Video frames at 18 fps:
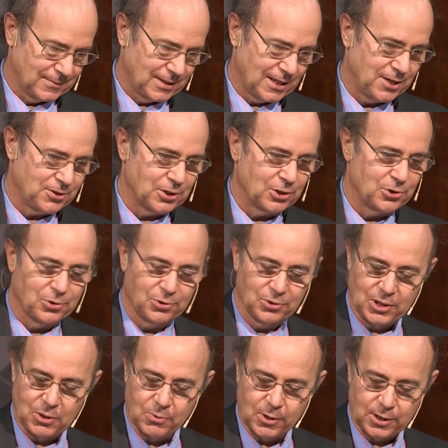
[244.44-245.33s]
It's a
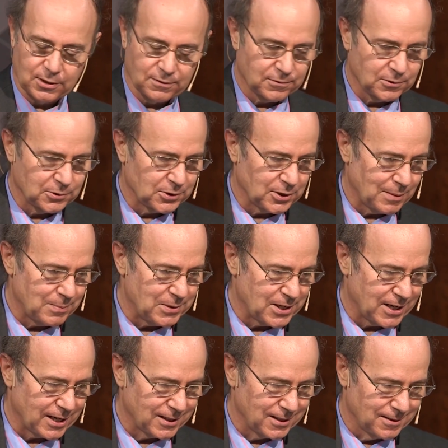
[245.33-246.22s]
truly wonderful
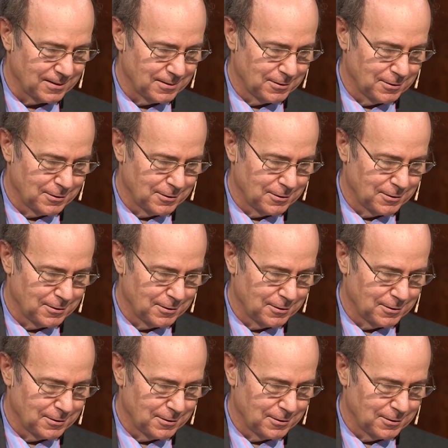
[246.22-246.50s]
subject,